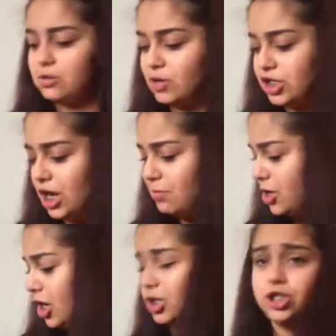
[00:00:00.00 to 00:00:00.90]
which I'm
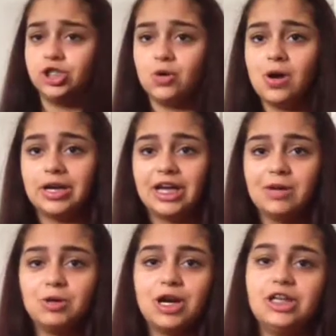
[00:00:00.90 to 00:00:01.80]
not gonna show on
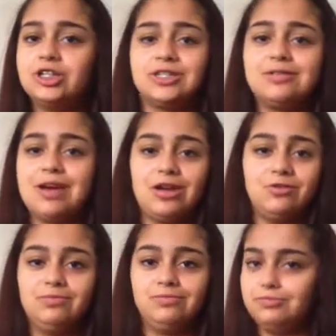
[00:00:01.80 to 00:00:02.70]
camera. I just, I
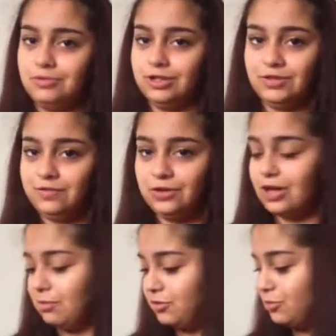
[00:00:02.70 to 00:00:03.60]
don't really feel
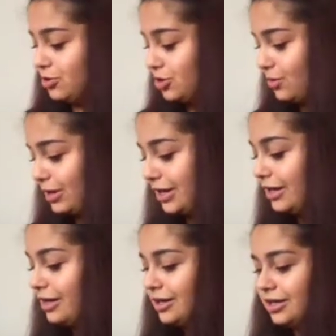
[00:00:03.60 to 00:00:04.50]
comfortable showing
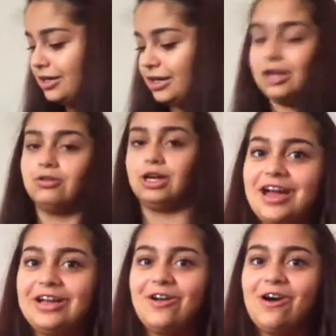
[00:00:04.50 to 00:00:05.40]
it. I,
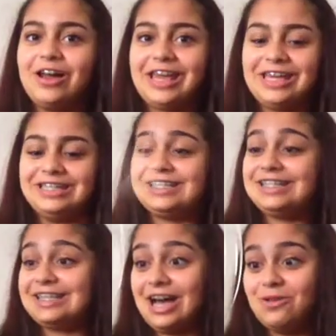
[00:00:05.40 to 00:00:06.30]
I got a
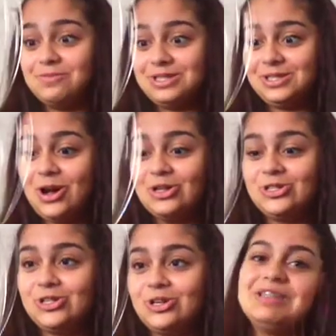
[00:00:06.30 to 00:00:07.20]
scalp
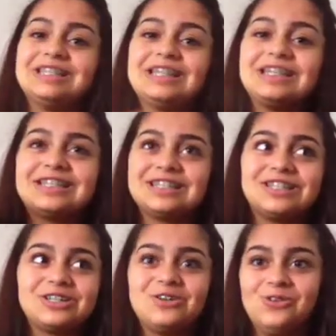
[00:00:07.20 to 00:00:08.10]
massager. It's like
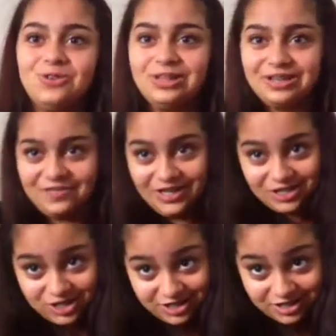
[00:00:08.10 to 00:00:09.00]
such a cool
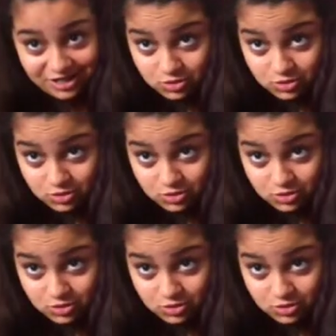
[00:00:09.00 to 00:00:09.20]
invention.